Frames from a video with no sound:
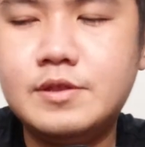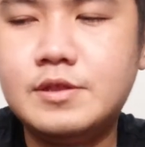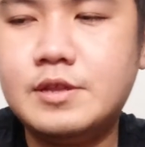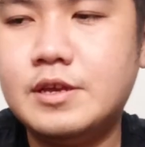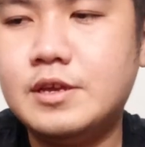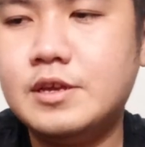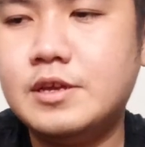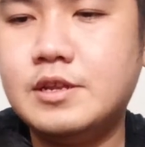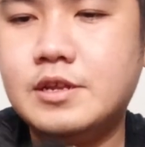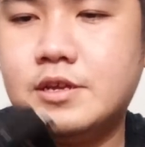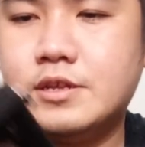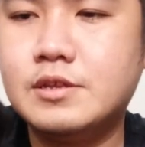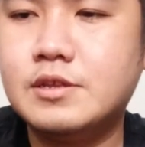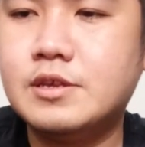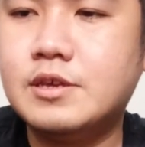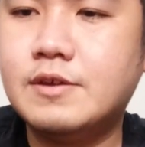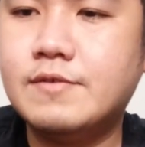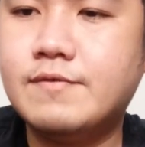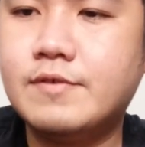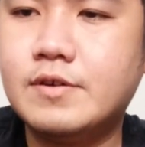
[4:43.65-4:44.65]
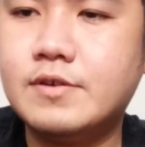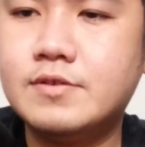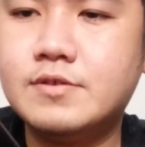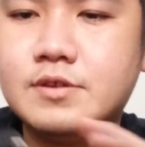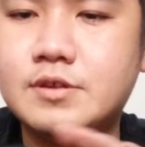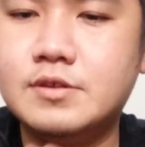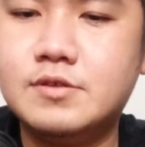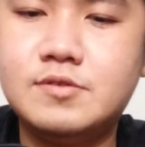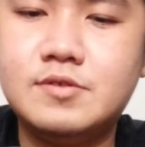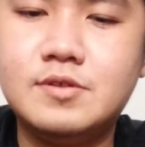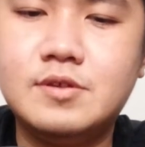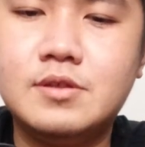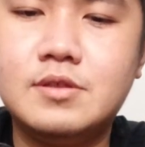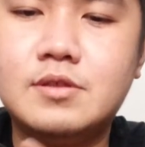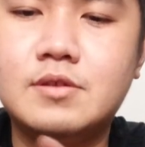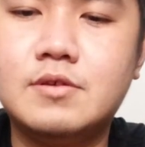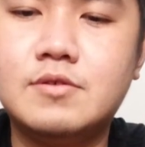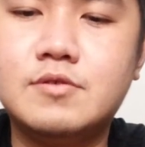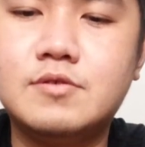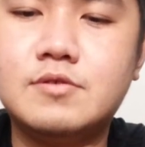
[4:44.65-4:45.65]
They didn't give us the tilt
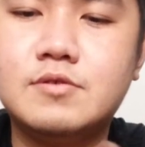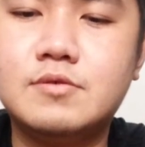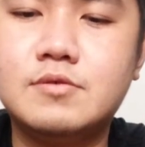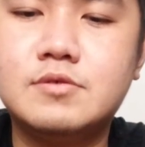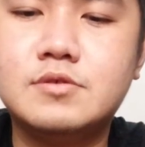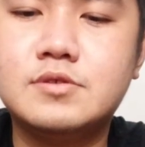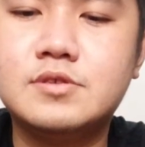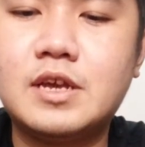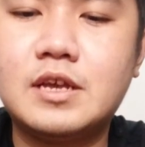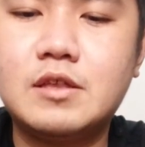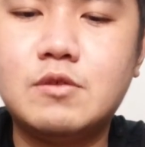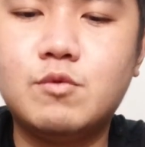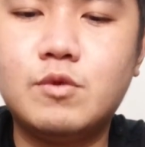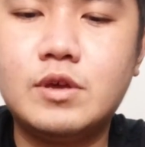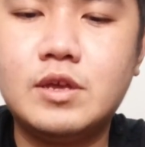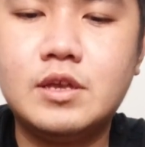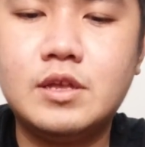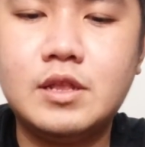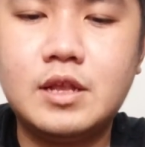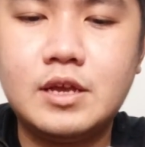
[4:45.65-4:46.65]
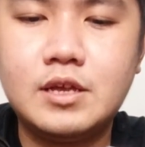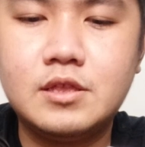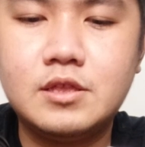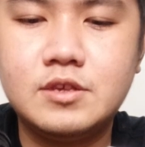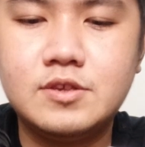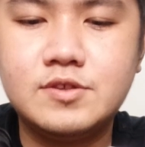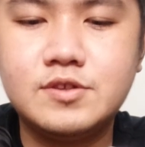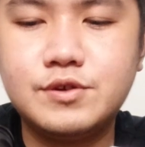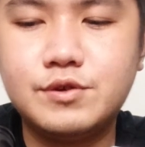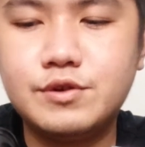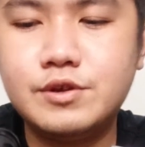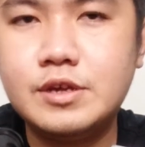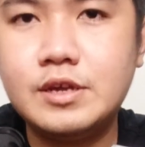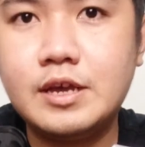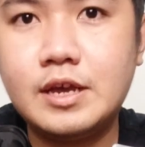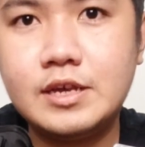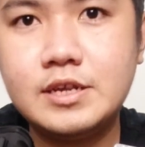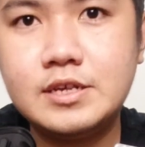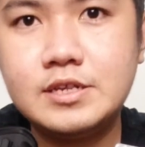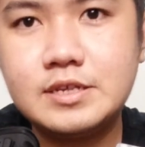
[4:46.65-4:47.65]
to sideways like the Sony
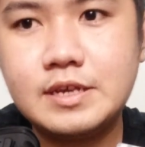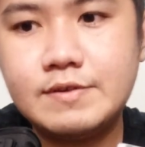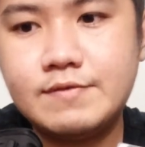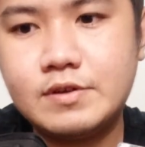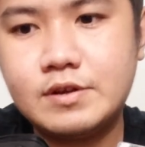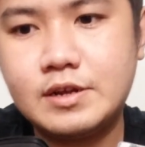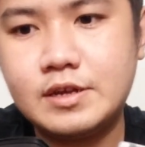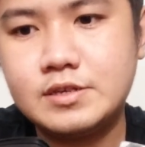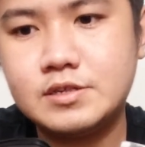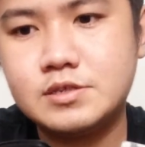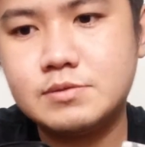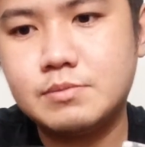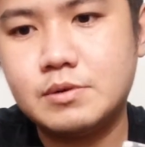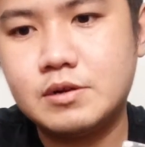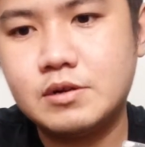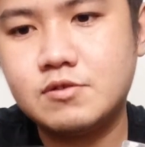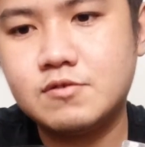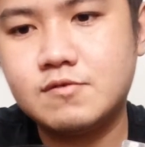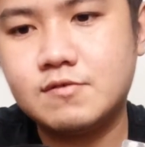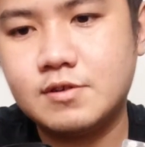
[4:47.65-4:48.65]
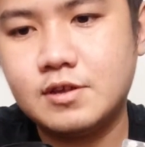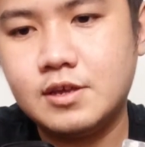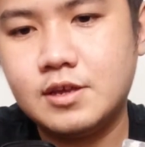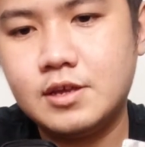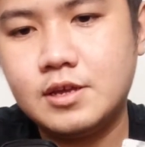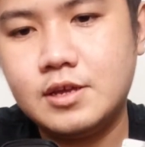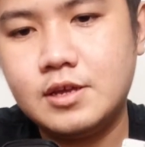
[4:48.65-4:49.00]
A7S Mark III.